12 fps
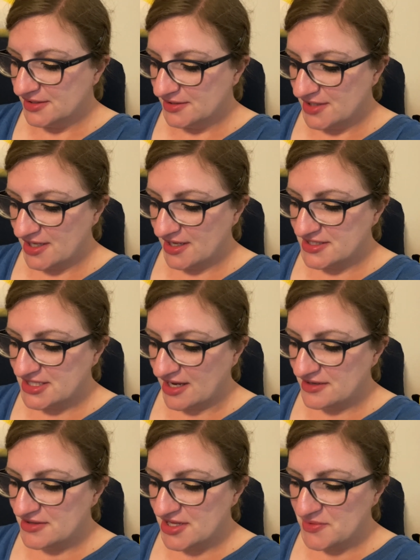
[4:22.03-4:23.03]
Like, it's
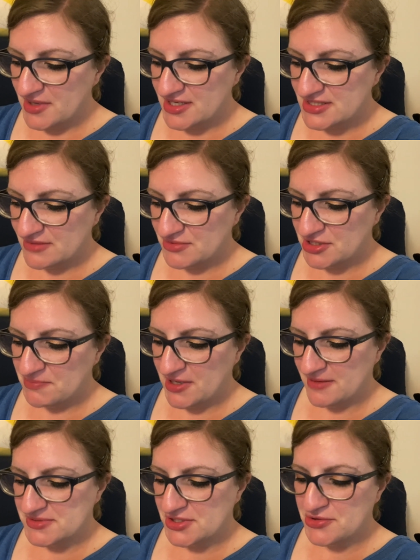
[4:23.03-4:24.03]
kind of like what I said with the
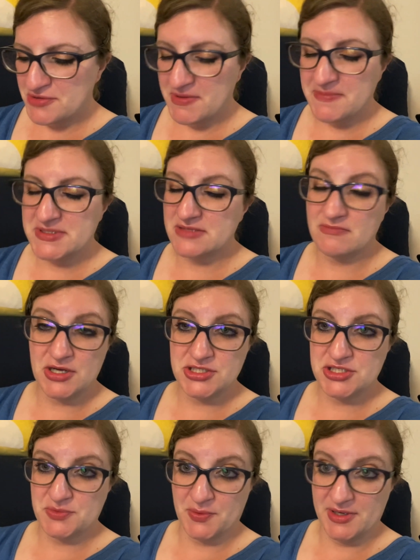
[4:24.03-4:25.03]
Peeps, although the Peeps is much
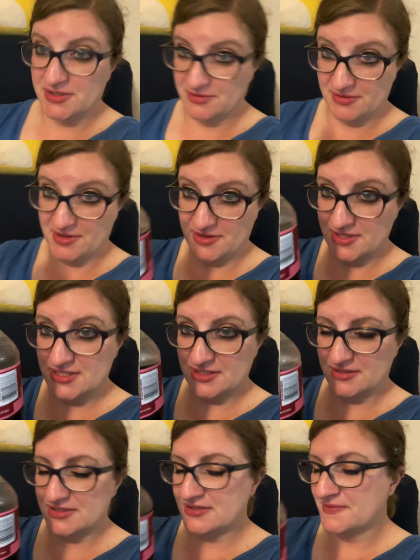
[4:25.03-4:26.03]
sweeter than this
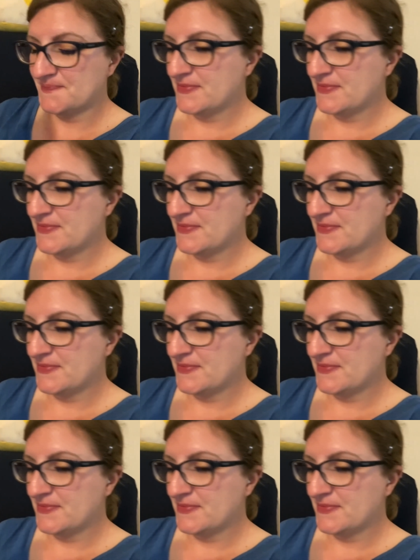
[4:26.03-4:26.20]
is.